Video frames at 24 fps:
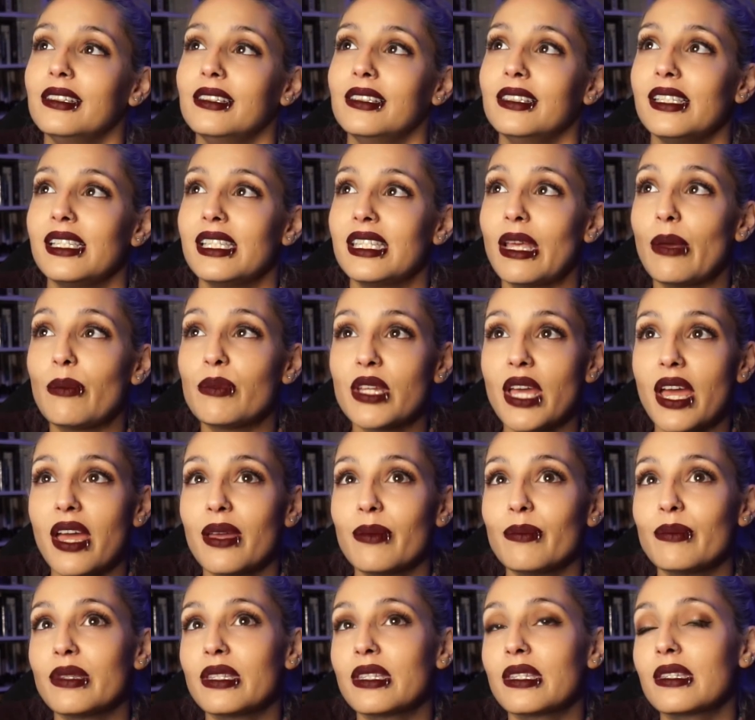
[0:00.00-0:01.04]

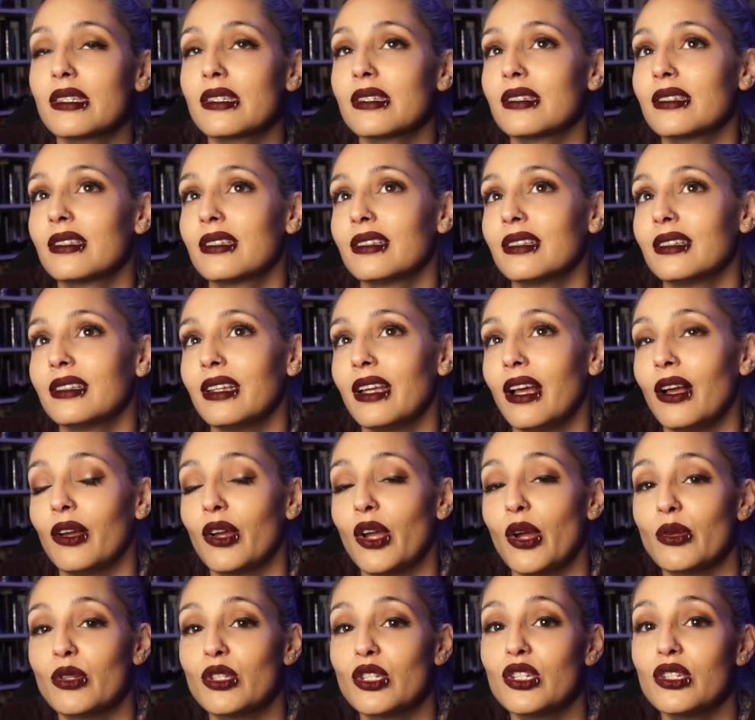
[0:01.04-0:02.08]
Sometimes I'll
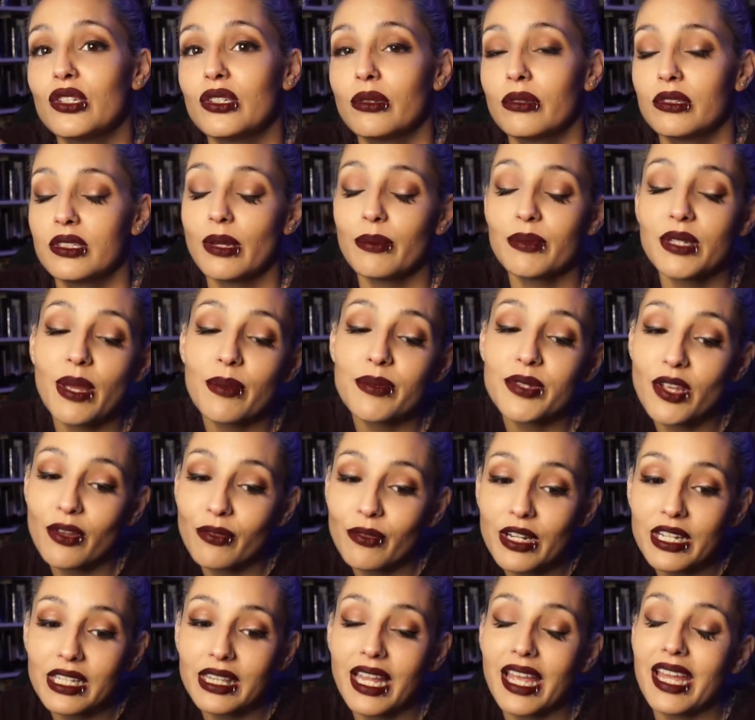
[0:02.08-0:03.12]

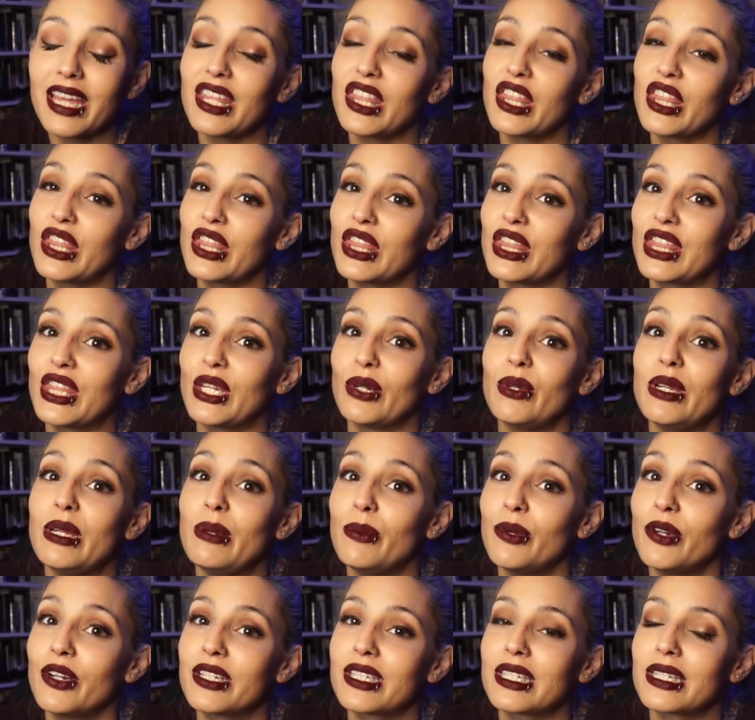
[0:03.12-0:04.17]
read like 3
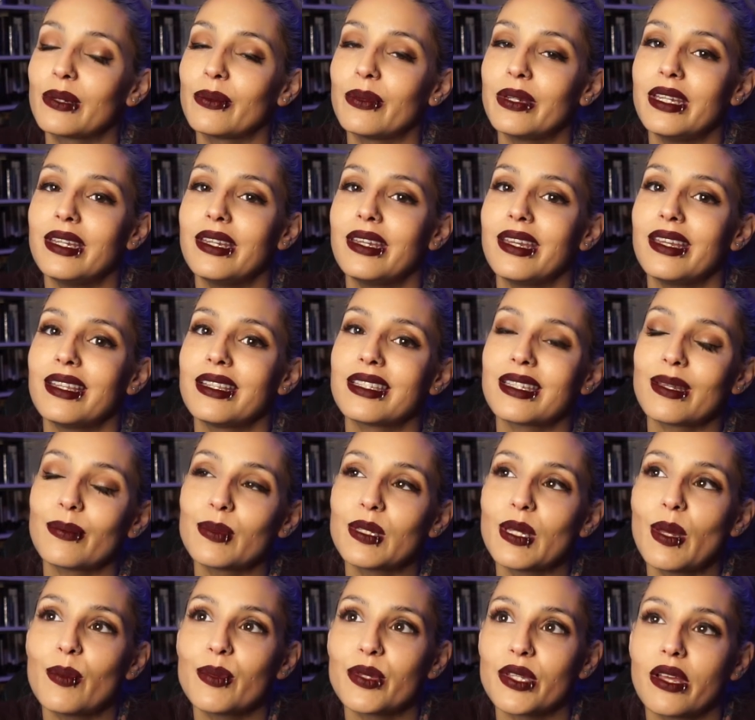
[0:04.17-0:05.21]
books in a week, and
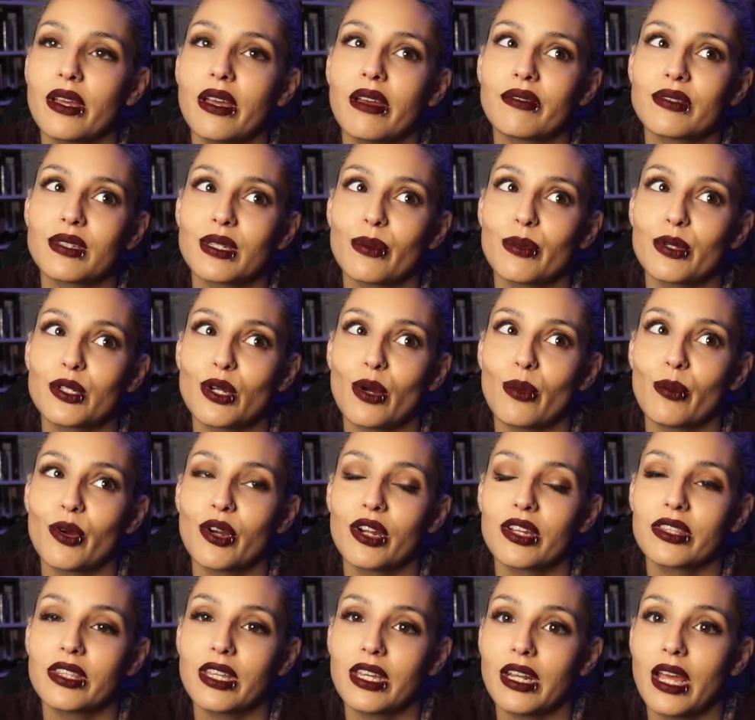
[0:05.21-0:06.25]
sometimes I'll have so much
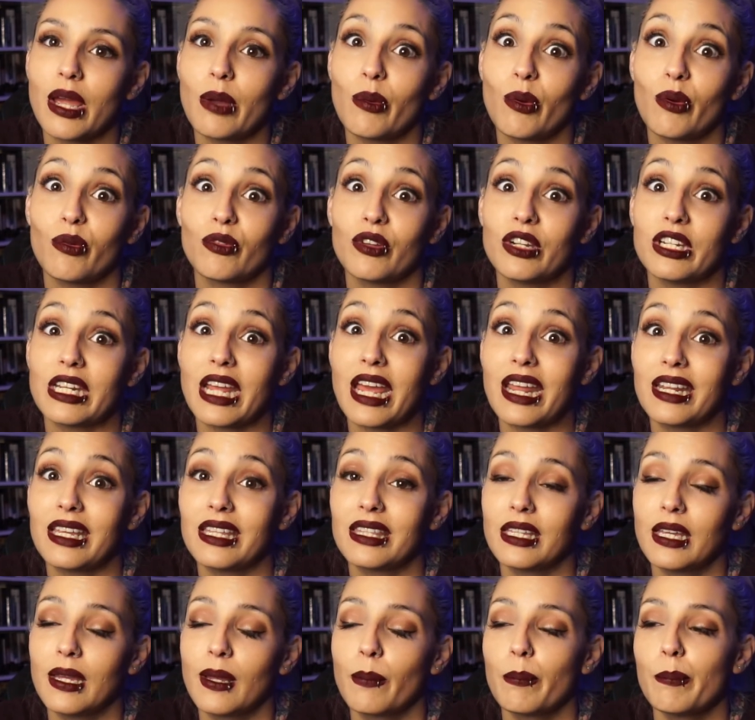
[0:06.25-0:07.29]
homework that I won't read
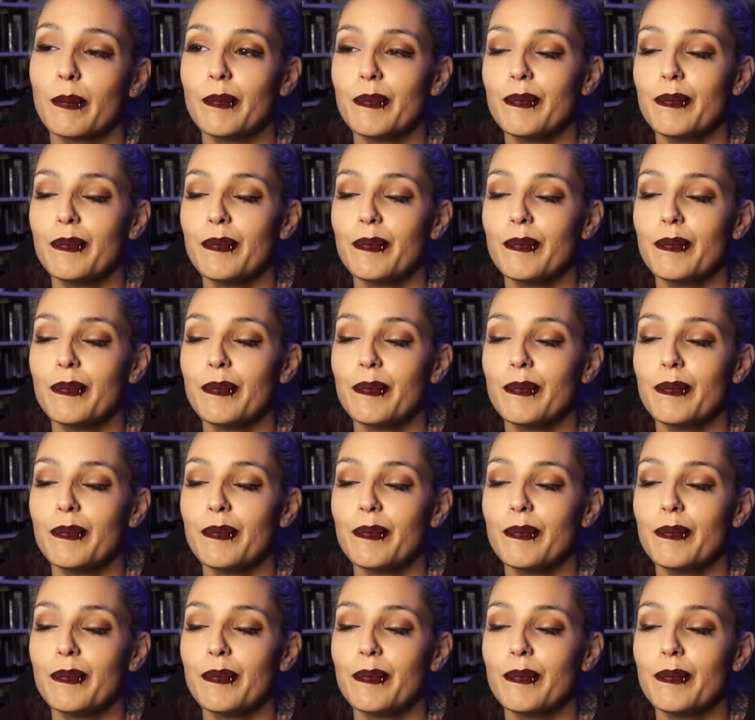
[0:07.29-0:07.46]
anything.